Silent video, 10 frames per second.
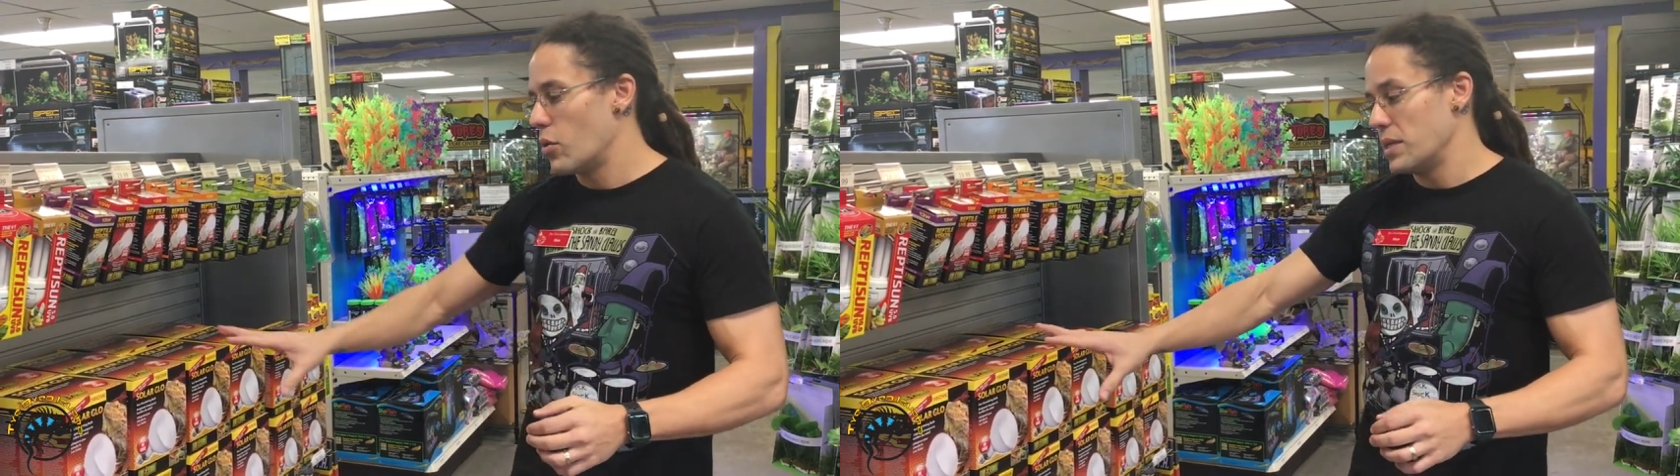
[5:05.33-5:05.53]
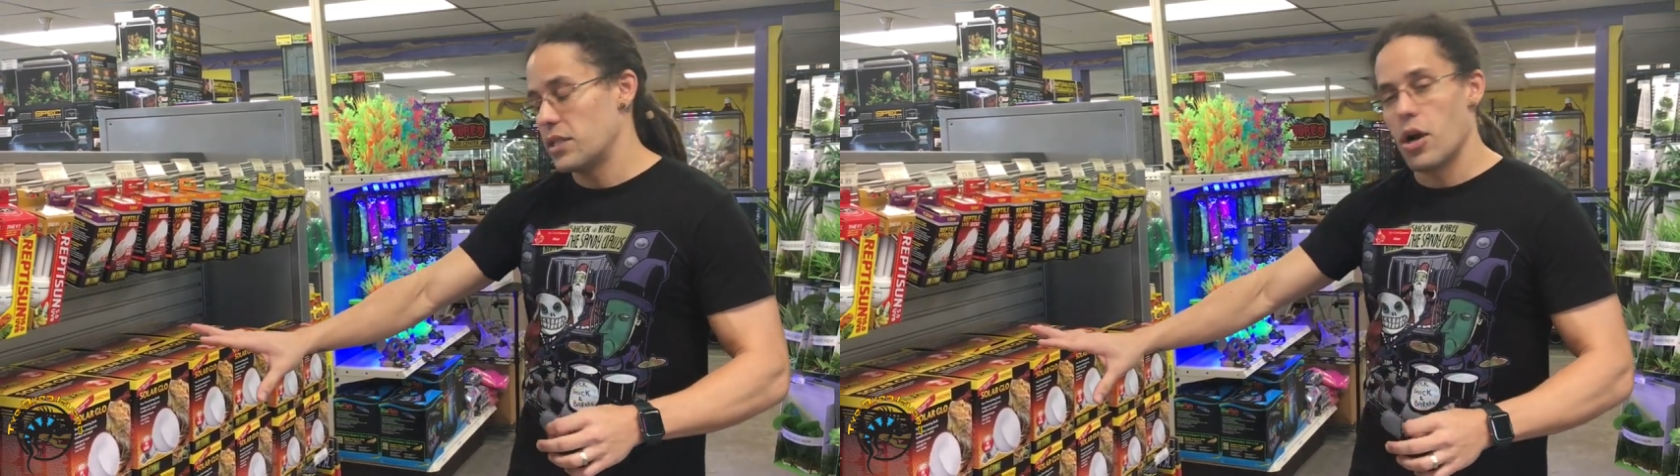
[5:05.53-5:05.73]

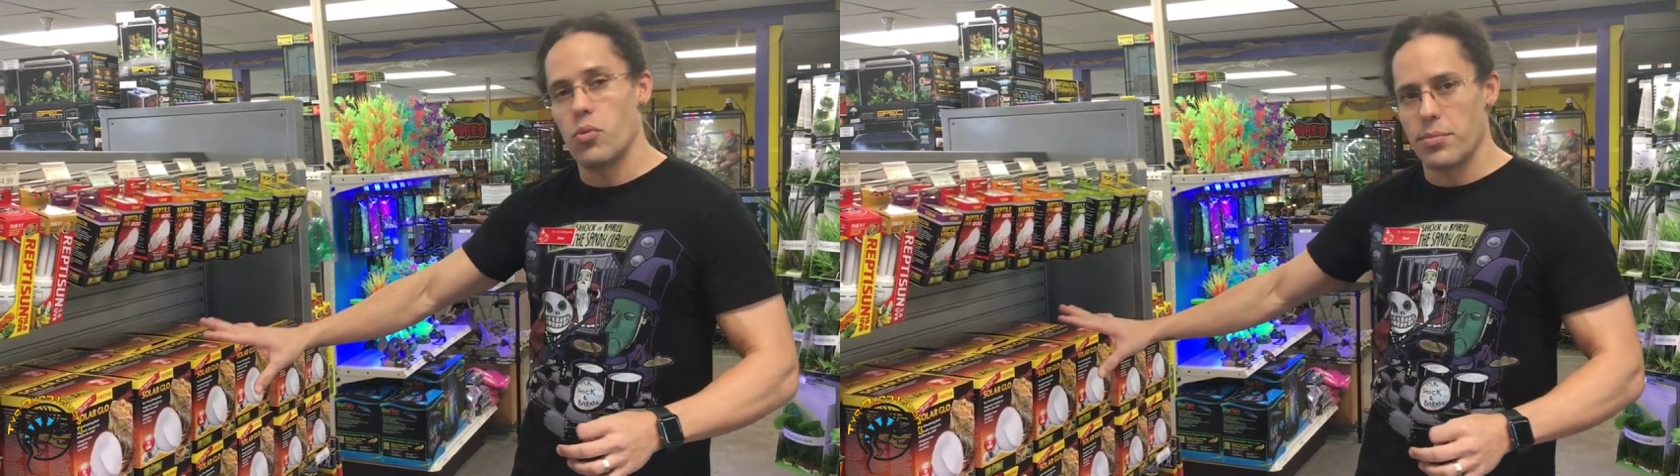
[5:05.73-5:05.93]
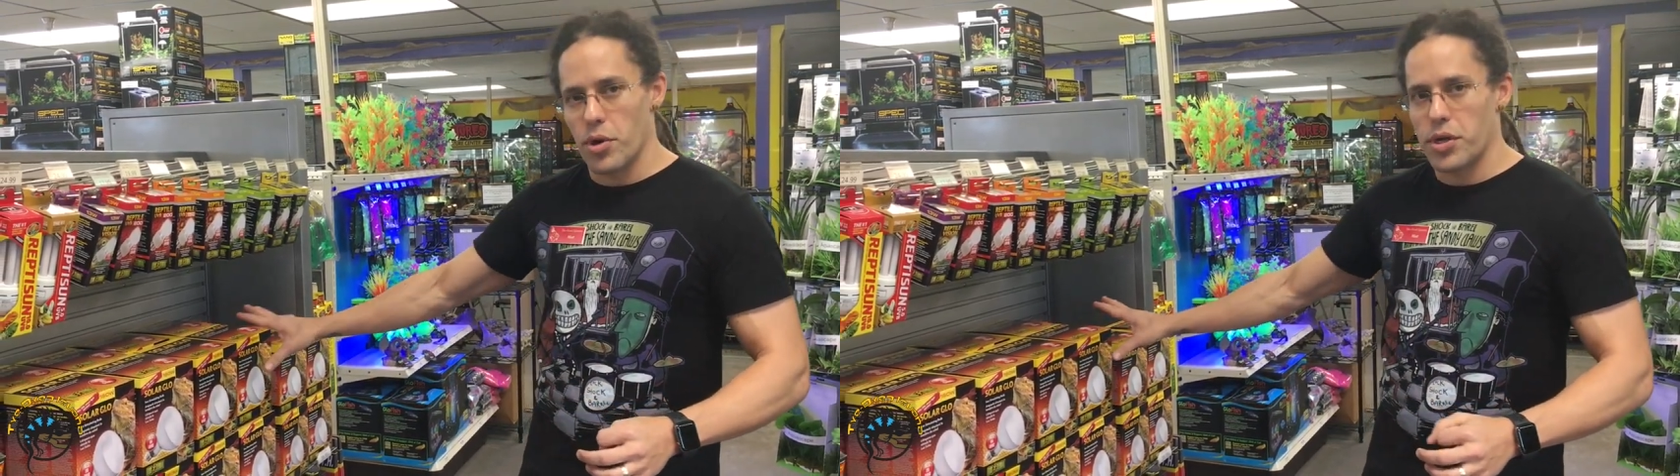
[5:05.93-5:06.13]
we always
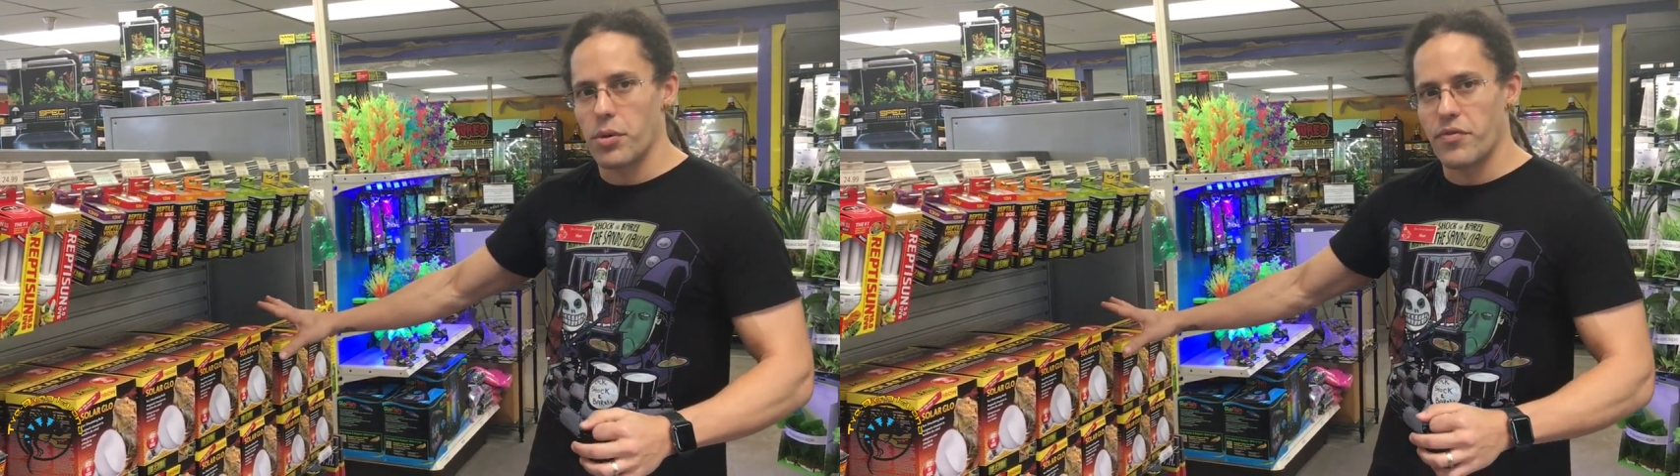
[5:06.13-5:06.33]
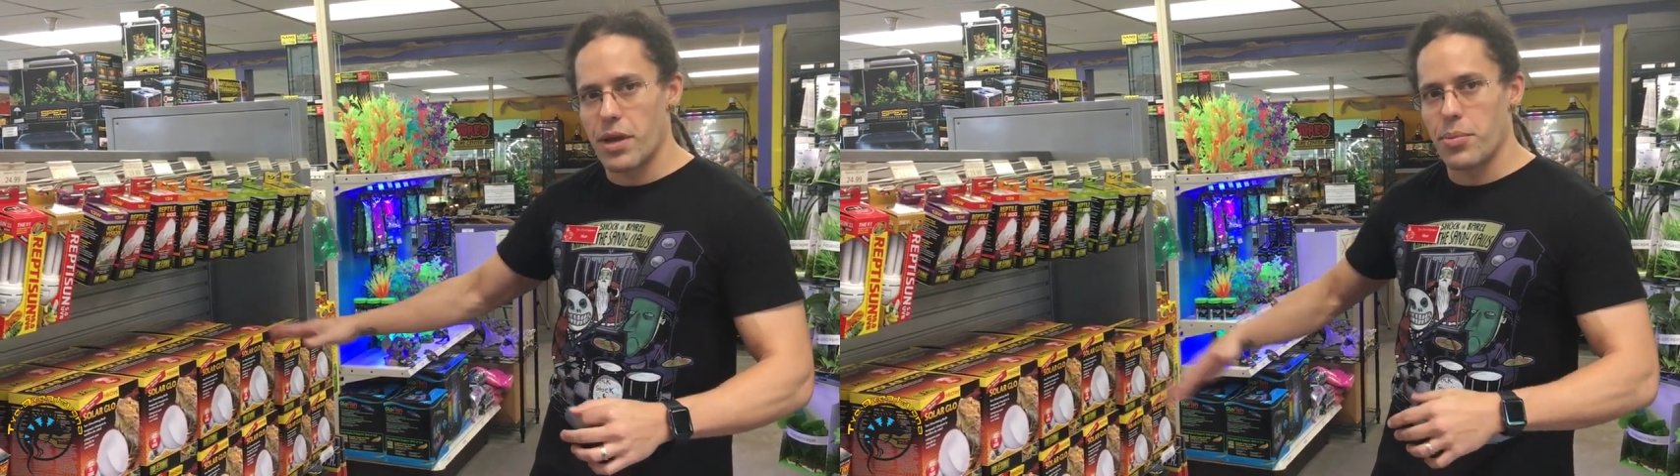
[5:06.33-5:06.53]
go with
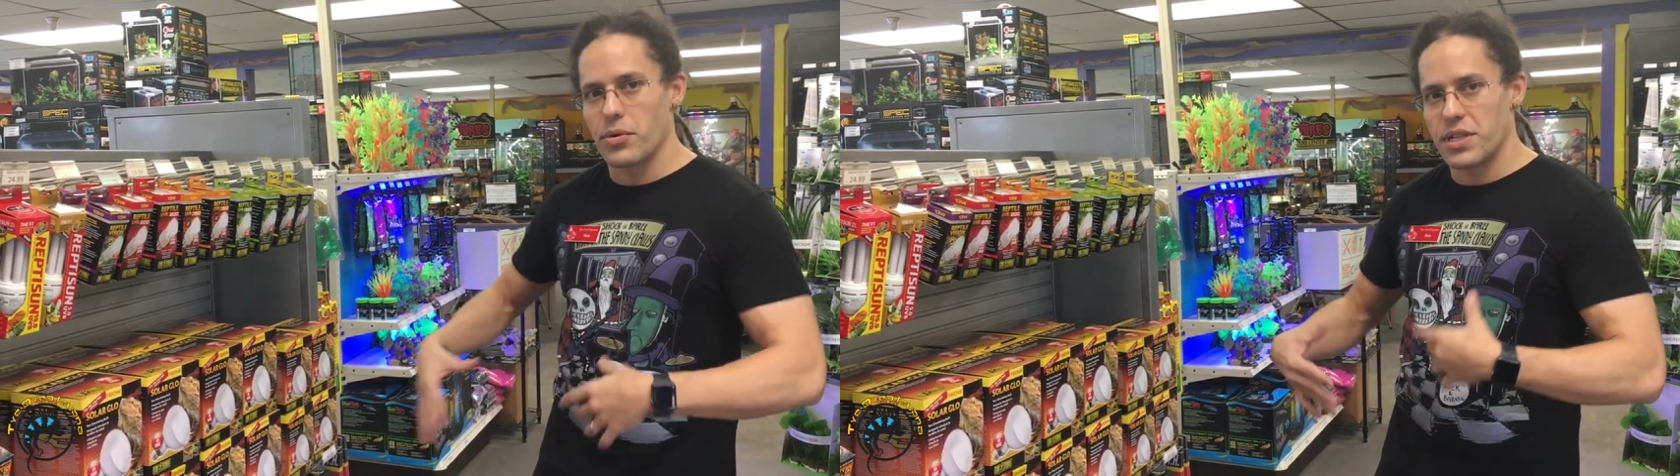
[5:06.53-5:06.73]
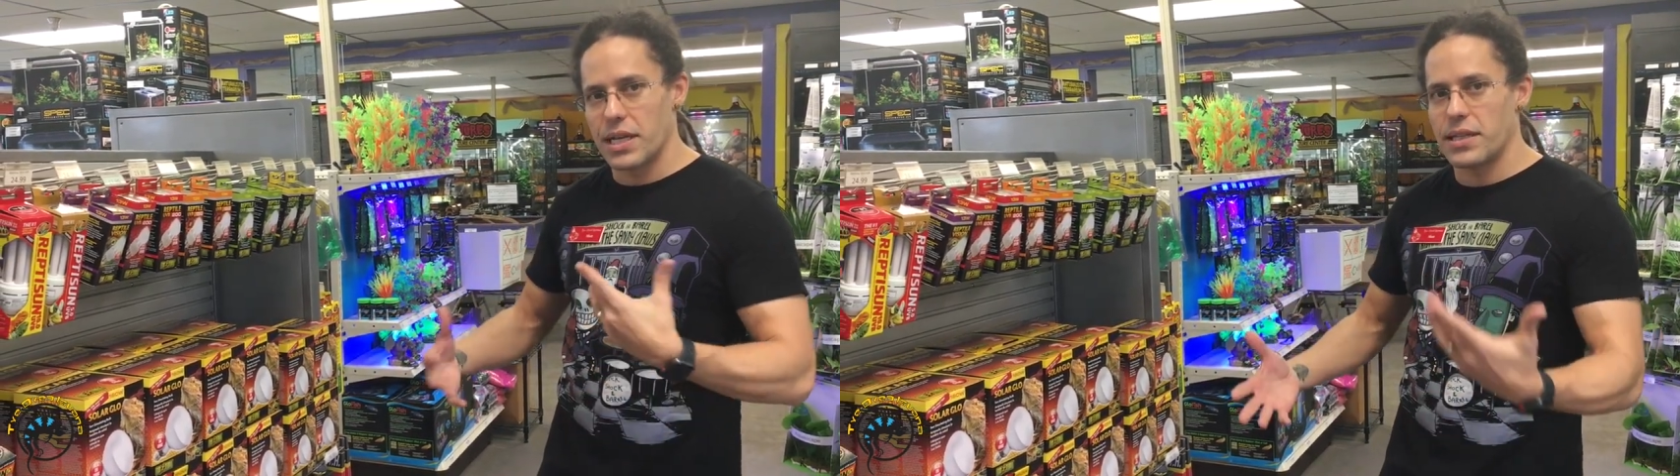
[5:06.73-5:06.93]
mercury vapor